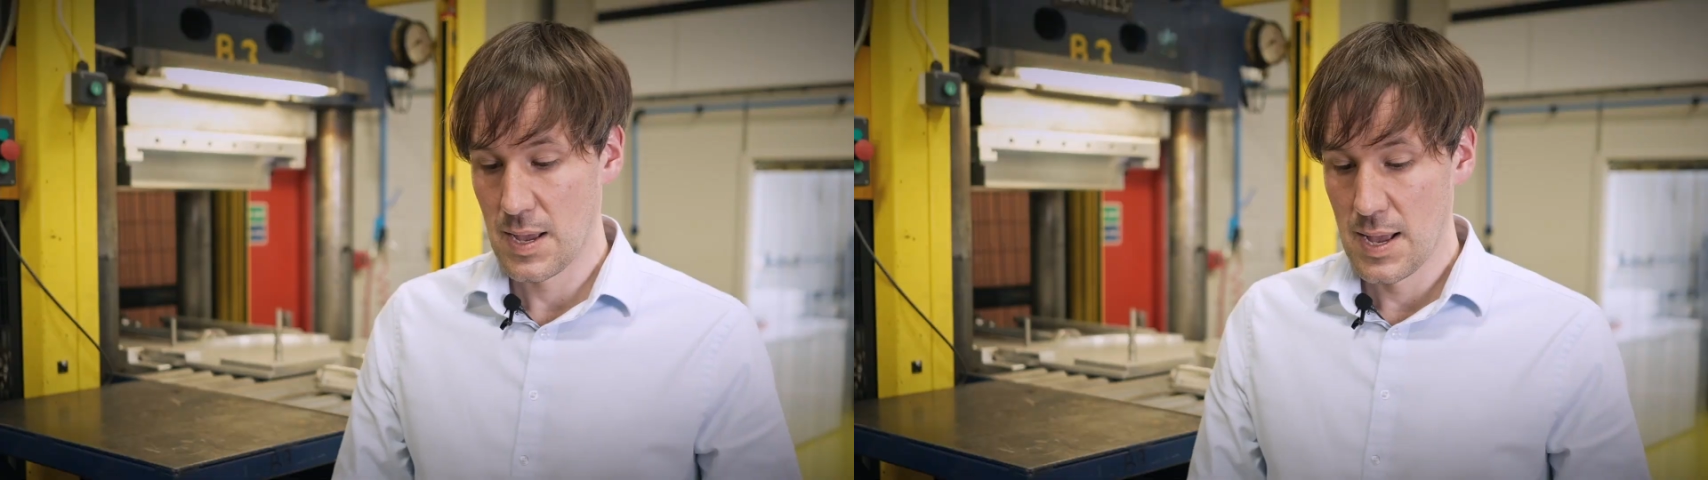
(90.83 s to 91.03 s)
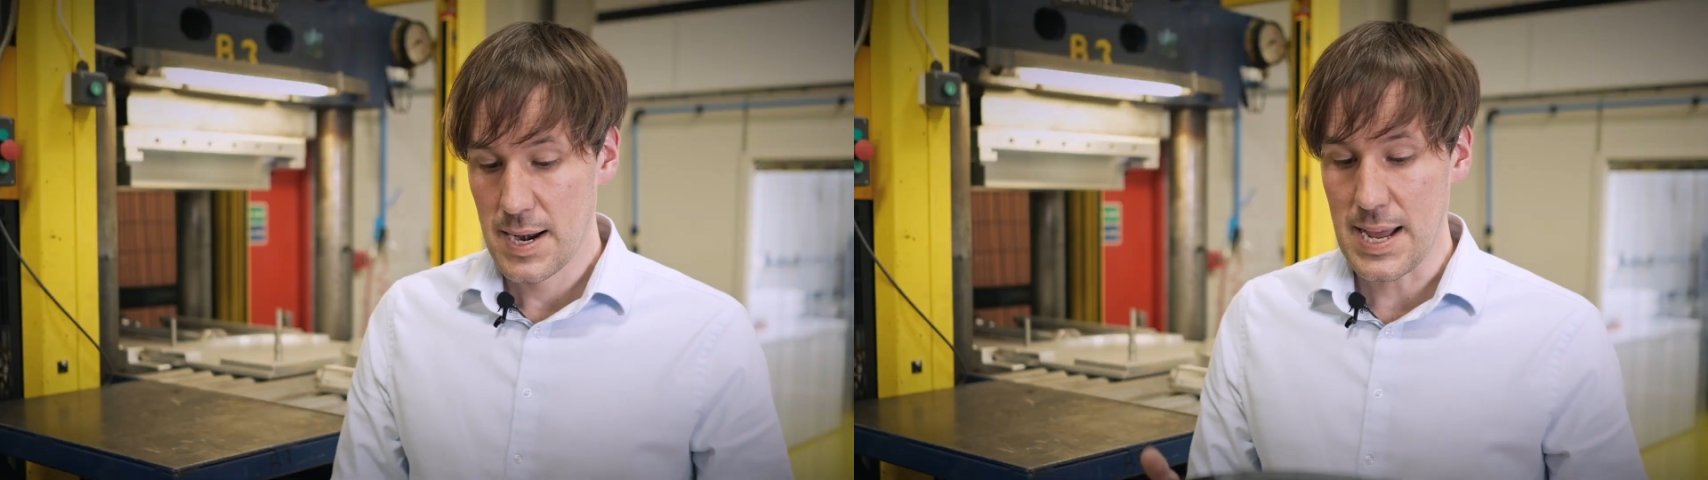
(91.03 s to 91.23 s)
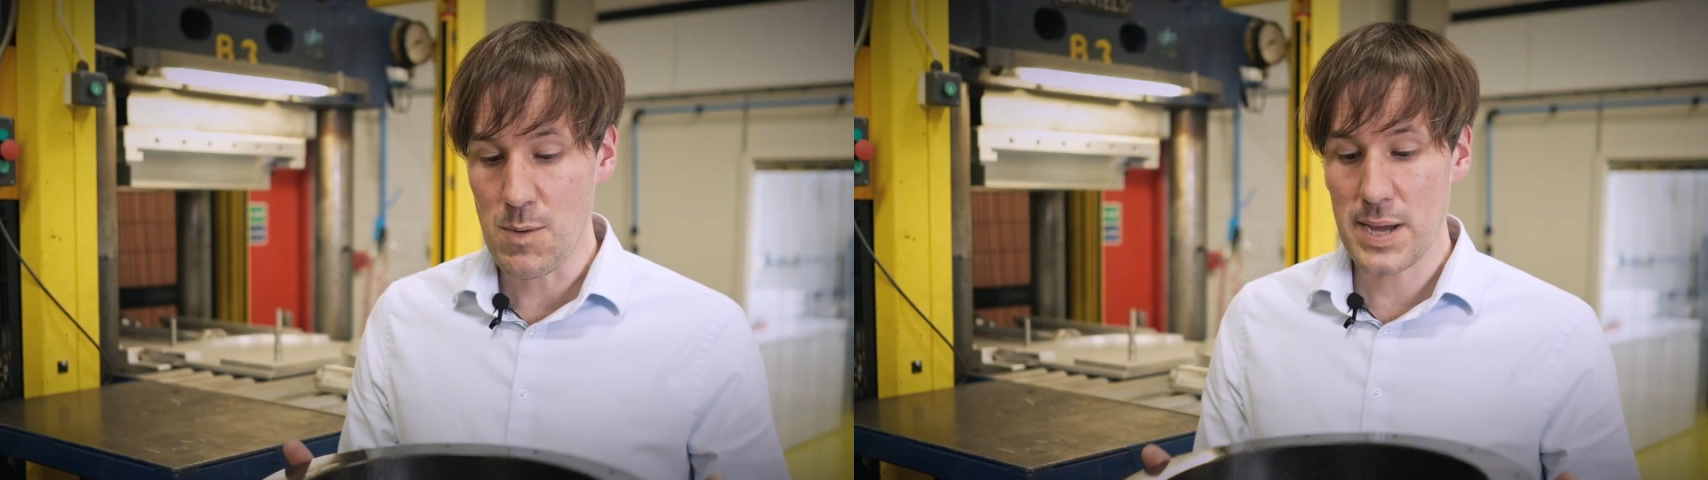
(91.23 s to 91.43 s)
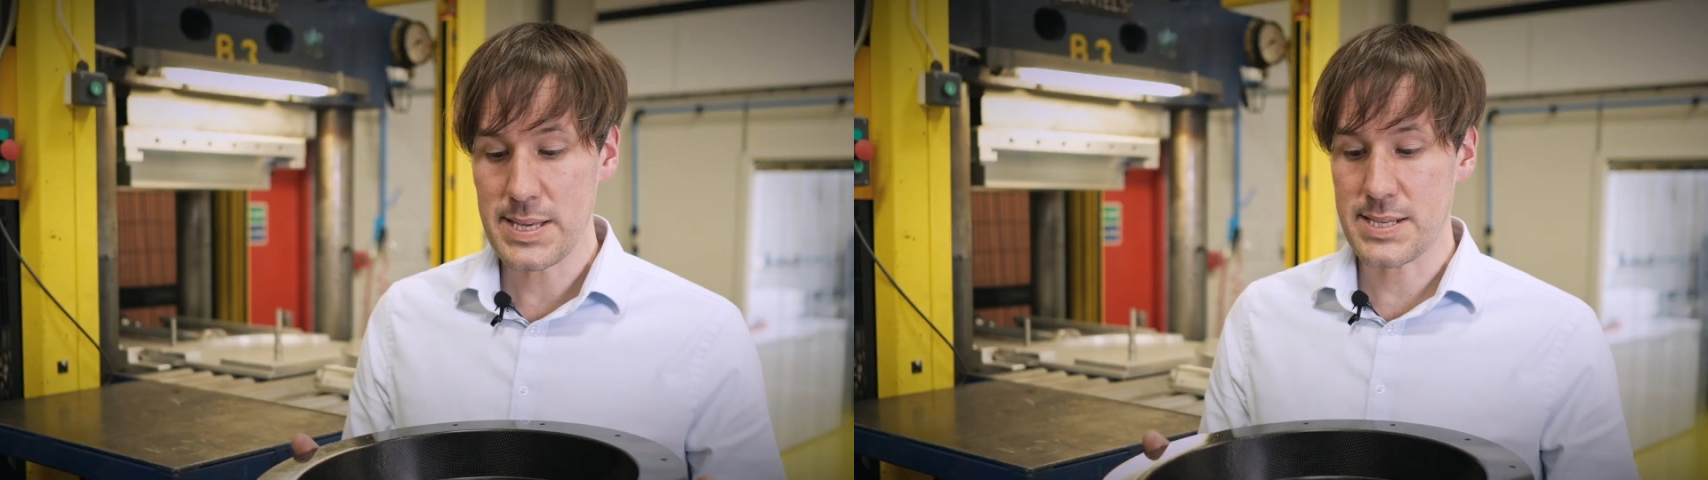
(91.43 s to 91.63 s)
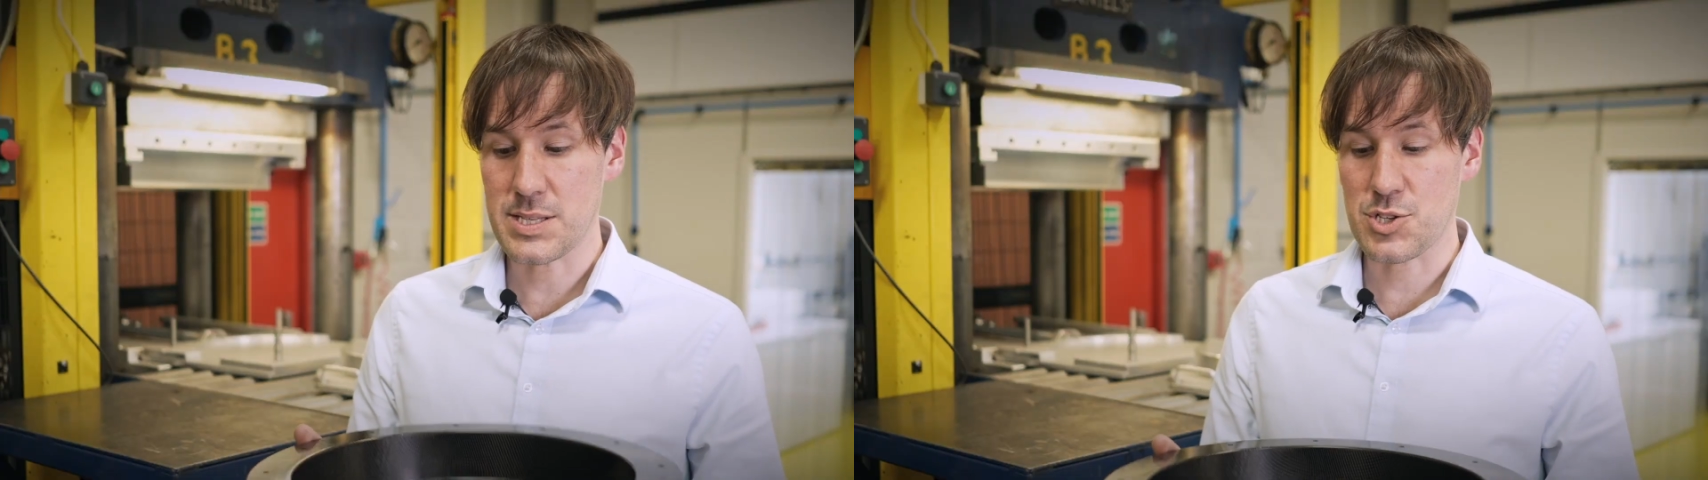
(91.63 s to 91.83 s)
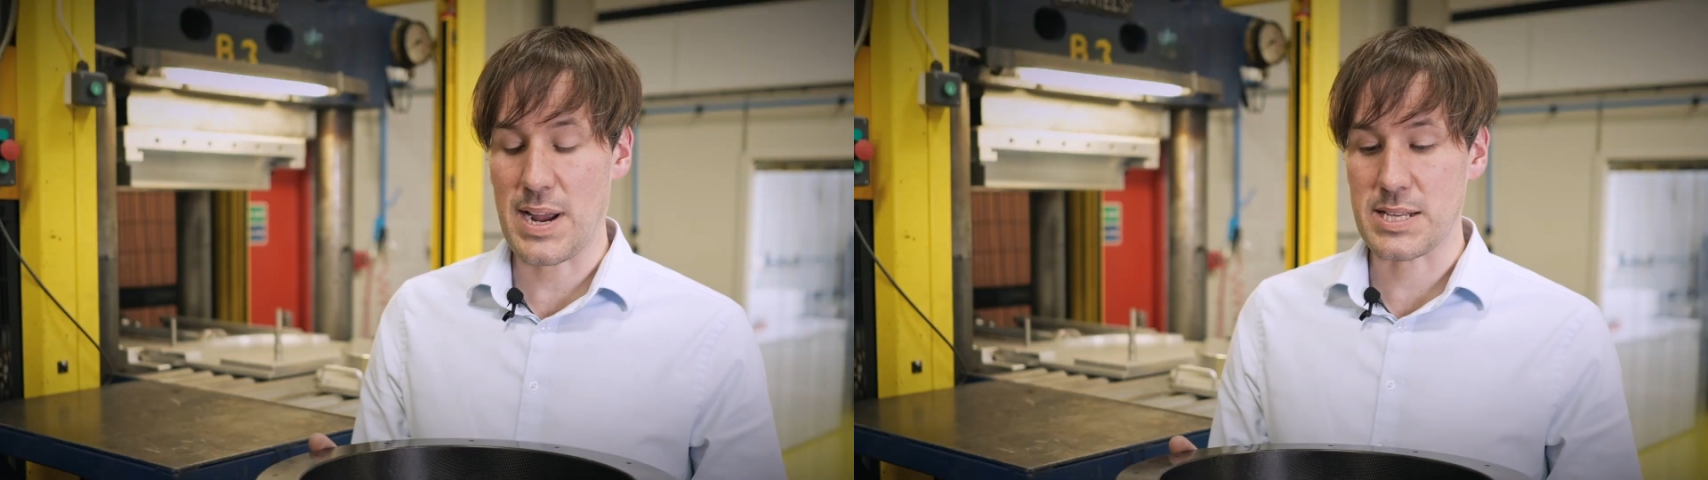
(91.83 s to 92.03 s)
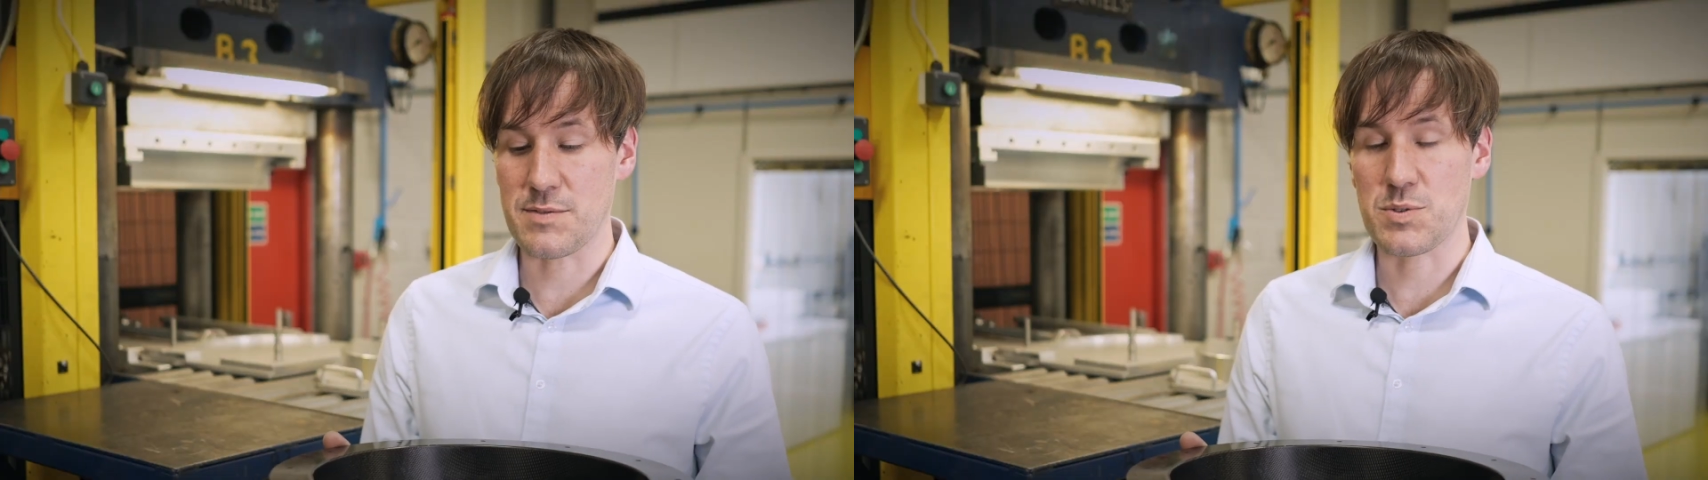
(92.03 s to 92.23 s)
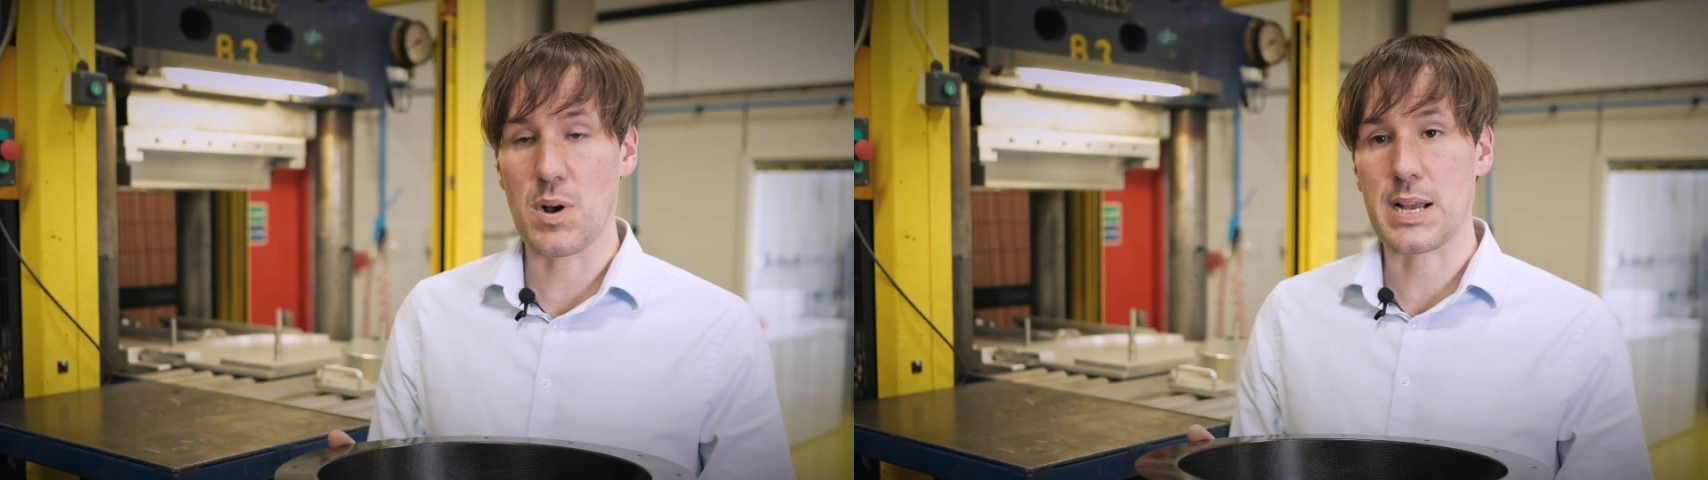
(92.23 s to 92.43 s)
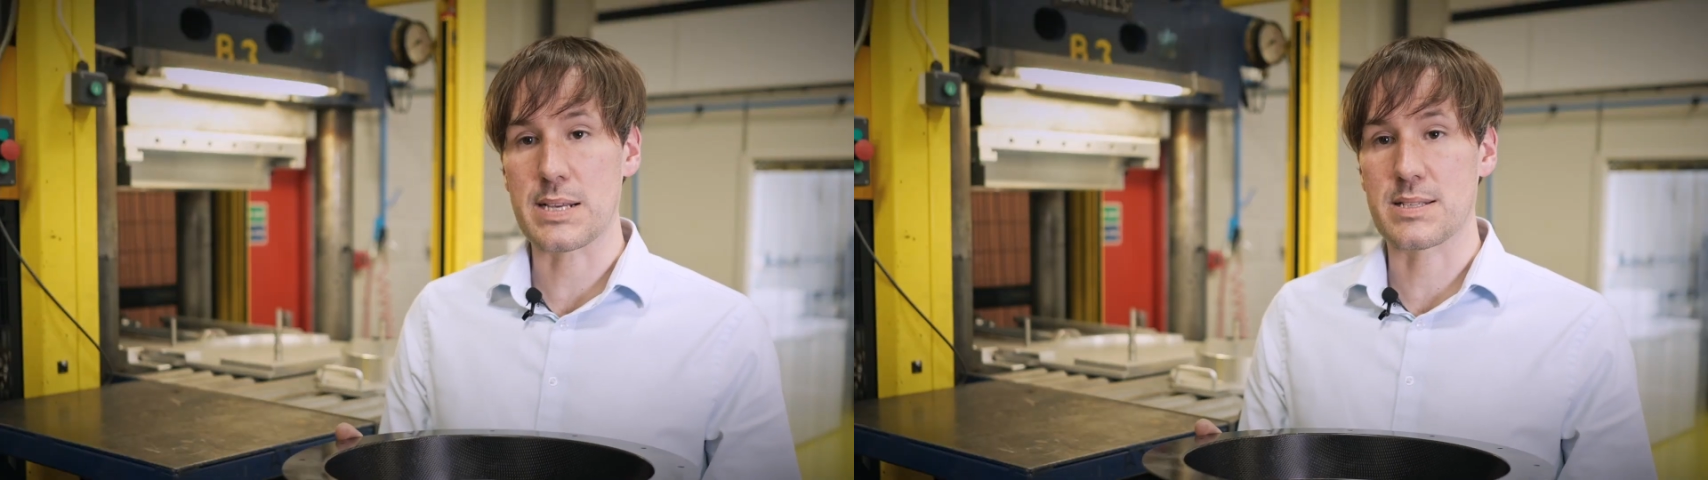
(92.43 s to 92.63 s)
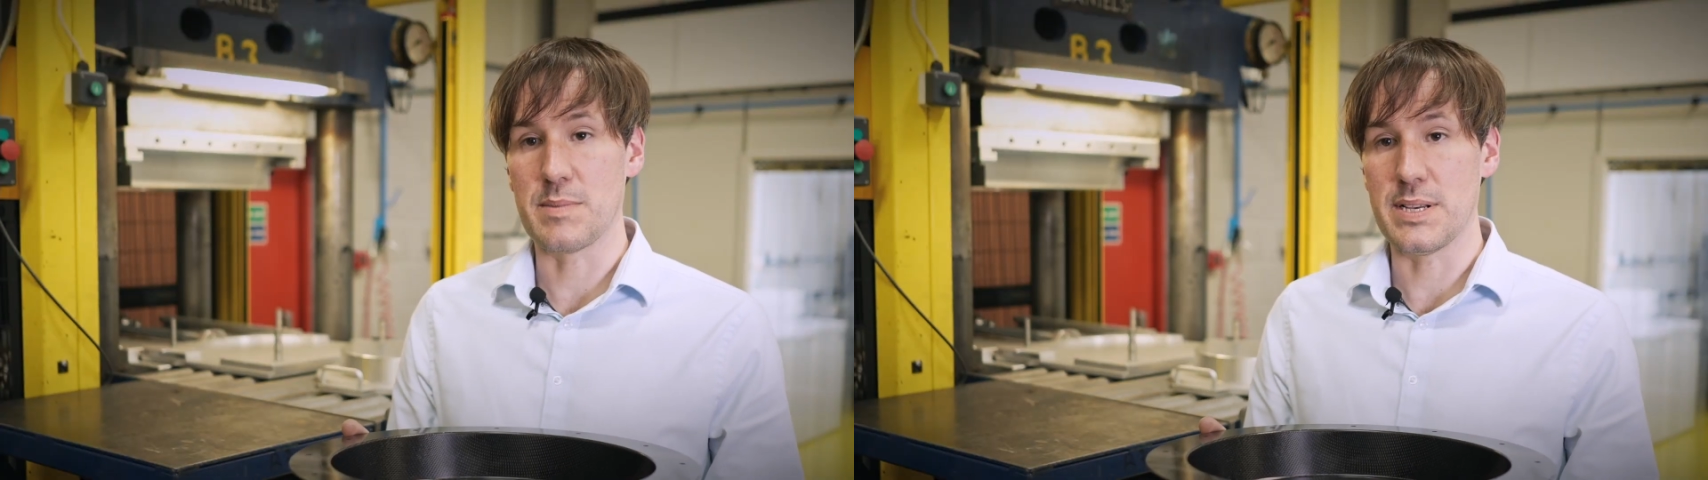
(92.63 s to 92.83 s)
Now, why this is attractive to our
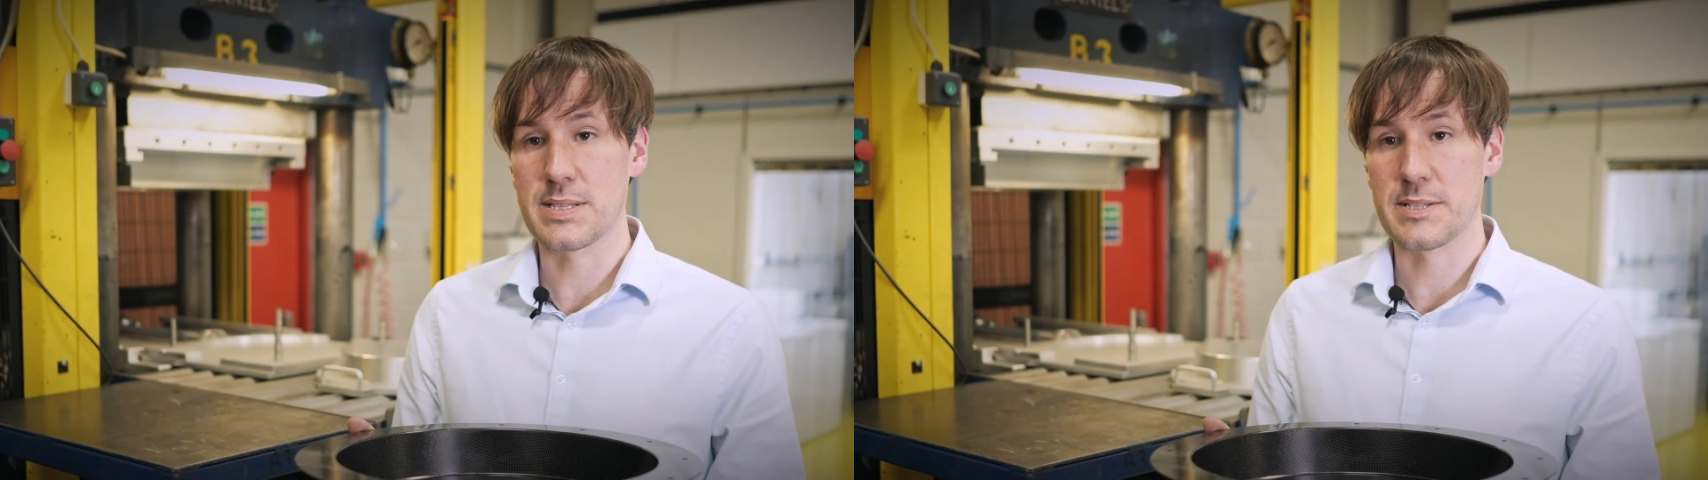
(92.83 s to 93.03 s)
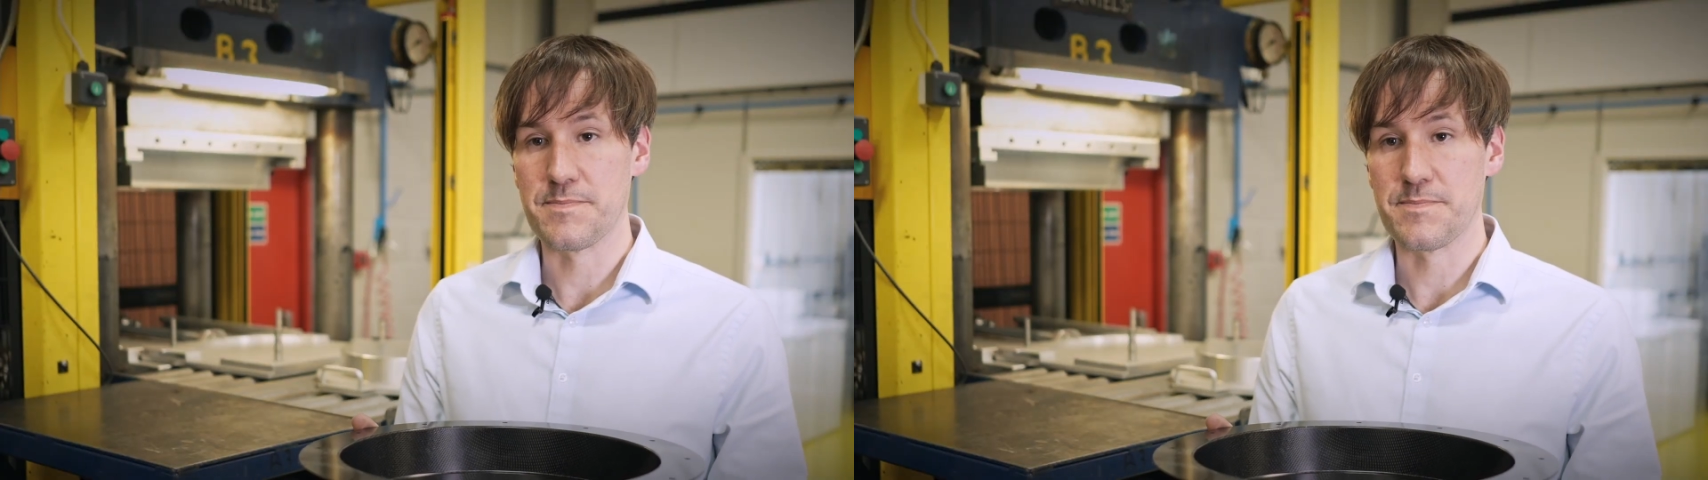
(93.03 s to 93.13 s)
customers,